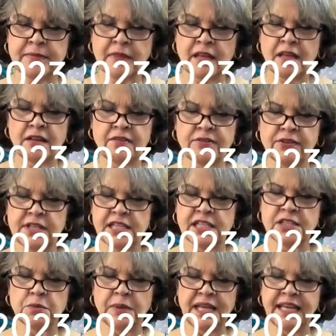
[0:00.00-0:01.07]
for this
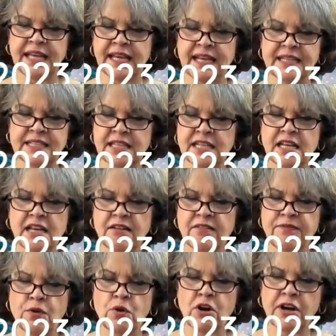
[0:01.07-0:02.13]
weekend
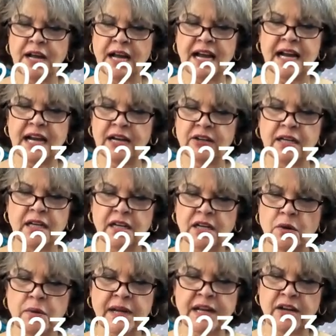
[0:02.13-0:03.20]
for our
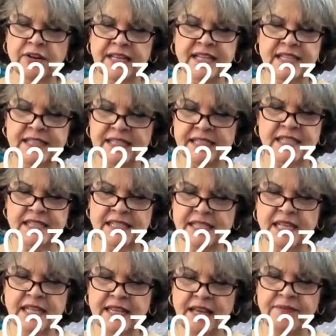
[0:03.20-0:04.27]
Aquariuses.
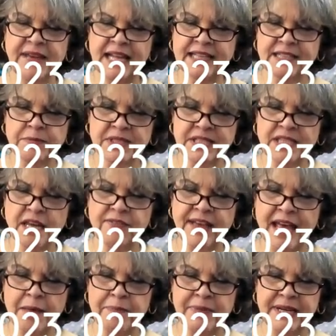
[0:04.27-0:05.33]
They've got some stuff
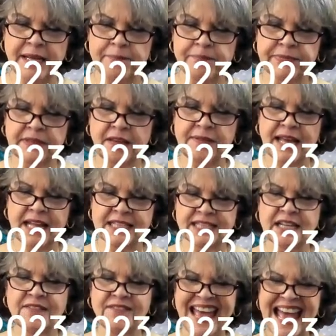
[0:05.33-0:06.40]
happening. They've got
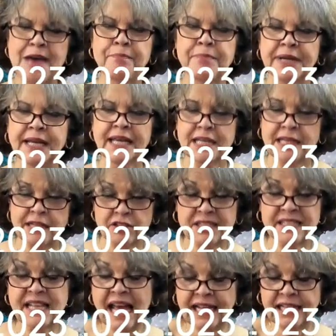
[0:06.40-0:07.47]
stuff happening in their
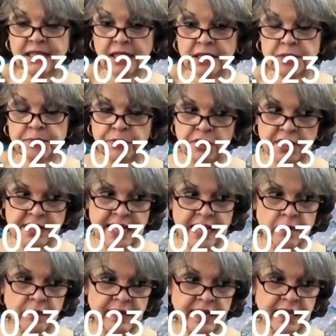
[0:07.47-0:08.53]
sign, let's put it that
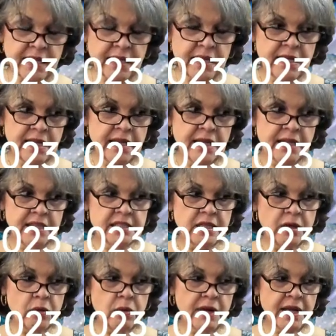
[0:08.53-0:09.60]
way. So
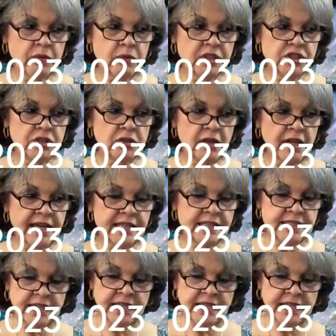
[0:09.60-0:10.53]
what would you like to give